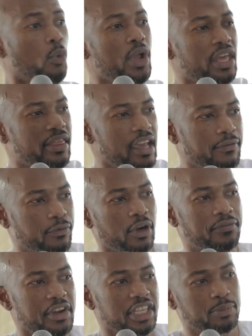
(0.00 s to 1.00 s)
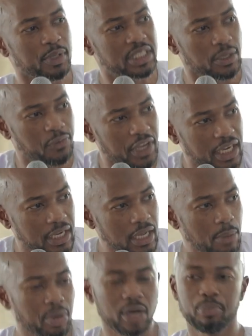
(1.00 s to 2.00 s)
We are there for a very
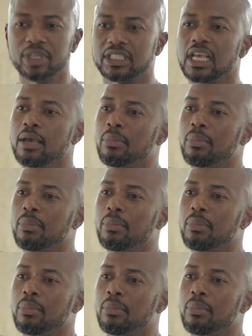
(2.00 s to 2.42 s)
specific purpose.